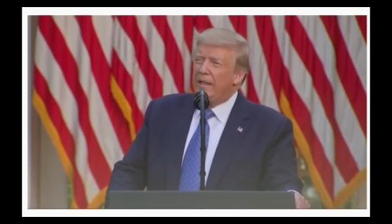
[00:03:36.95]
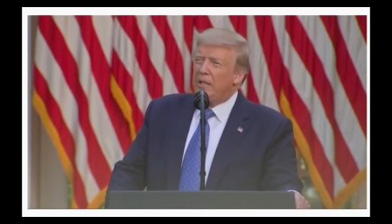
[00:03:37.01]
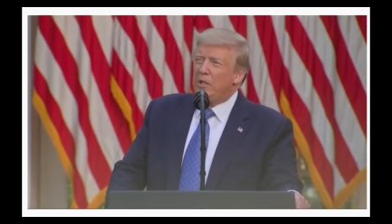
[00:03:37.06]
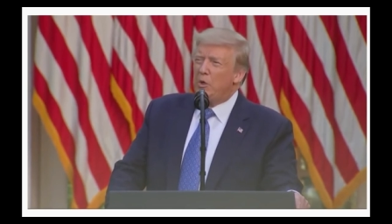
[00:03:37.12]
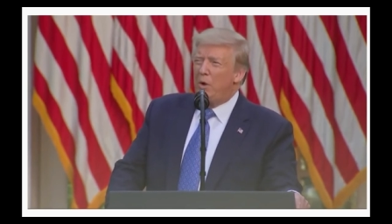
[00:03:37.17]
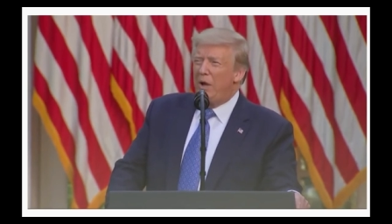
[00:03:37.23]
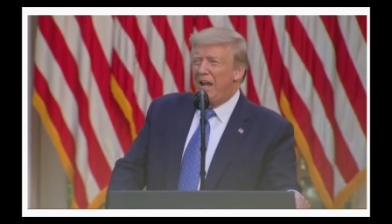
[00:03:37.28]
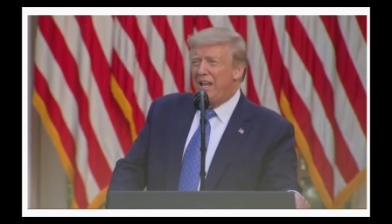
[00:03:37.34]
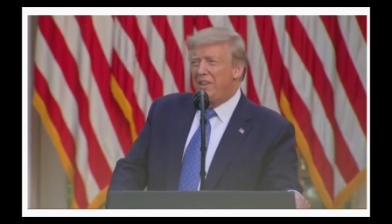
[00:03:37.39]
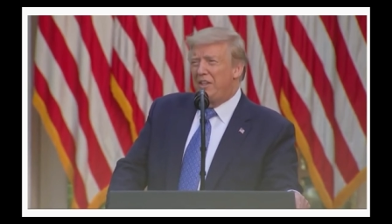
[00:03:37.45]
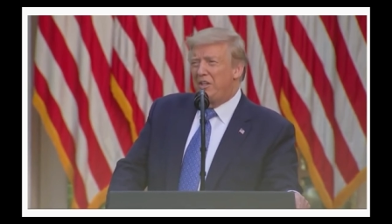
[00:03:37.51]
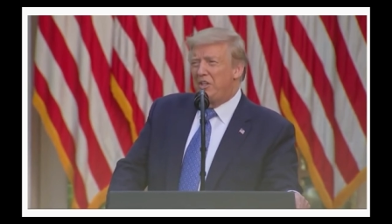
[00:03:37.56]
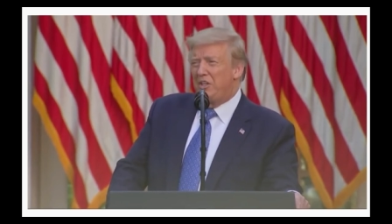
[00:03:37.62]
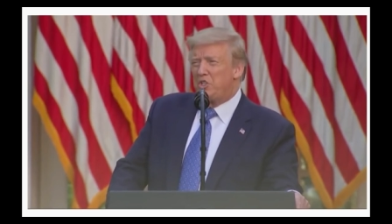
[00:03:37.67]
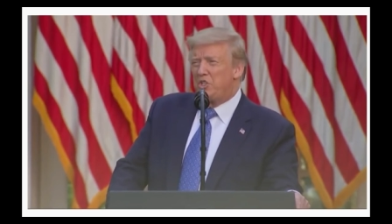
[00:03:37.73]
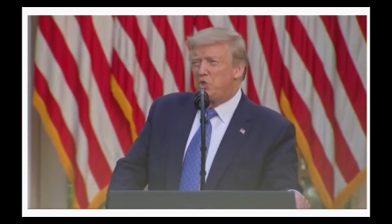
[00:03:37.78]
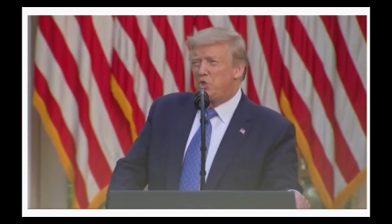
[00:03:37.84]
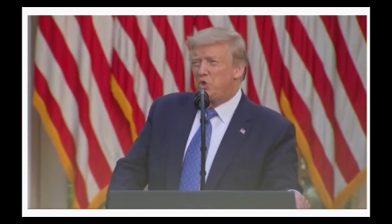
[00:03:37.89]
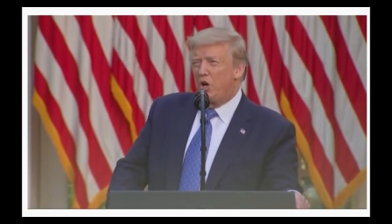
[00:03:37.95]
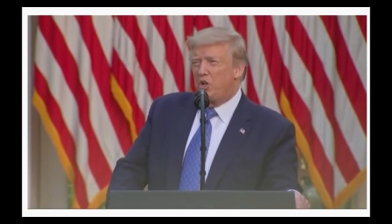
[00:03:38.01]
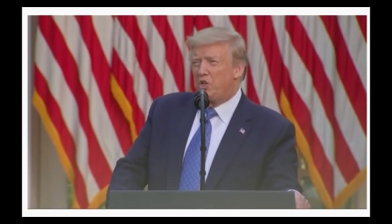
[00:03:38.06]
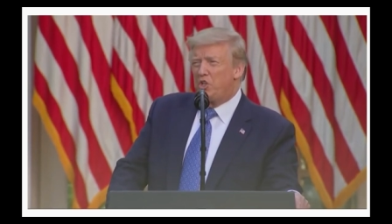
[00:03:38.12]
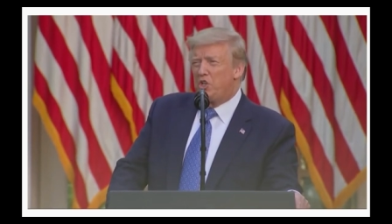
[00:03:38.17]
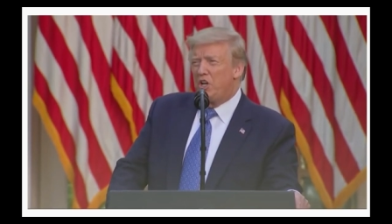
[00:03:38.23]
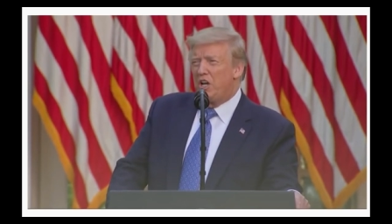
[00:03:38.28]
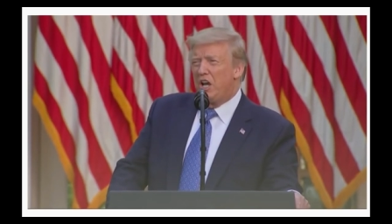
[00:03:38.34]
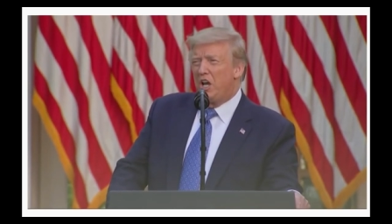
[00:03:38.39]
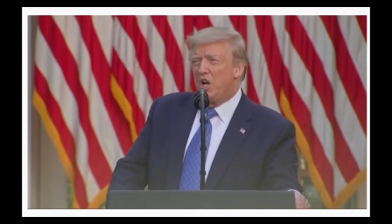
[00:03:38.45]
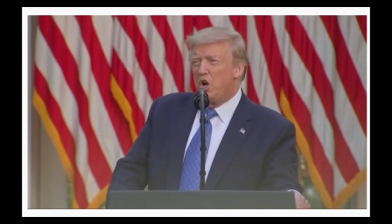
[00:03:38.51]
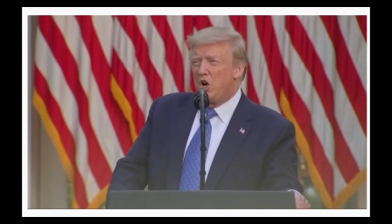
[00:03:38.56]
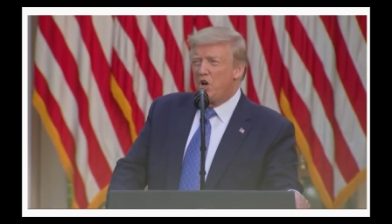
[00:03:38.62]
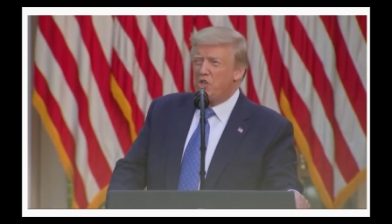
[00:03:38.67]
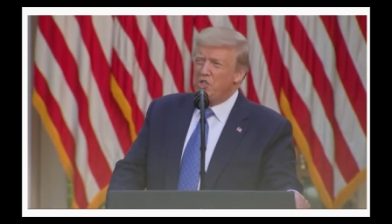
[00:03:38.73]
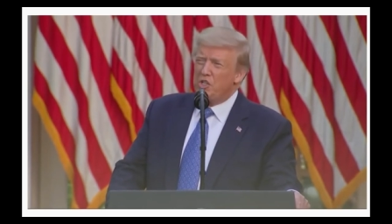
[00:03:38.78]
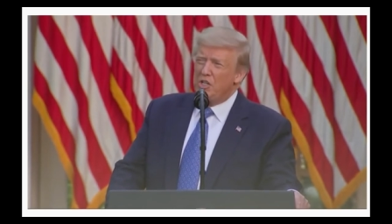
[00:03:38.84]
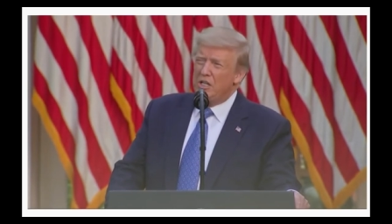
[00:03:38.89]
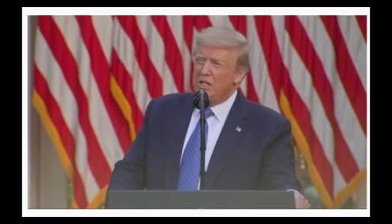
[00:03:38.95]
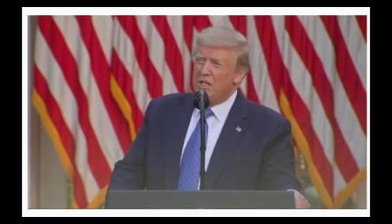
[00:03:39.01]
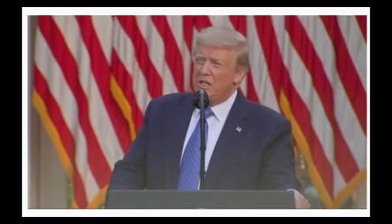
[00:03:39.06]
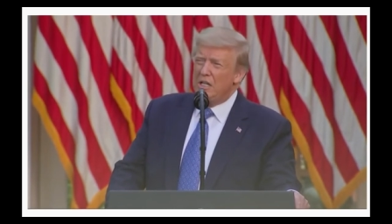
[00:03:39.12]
to end the destruction and arson,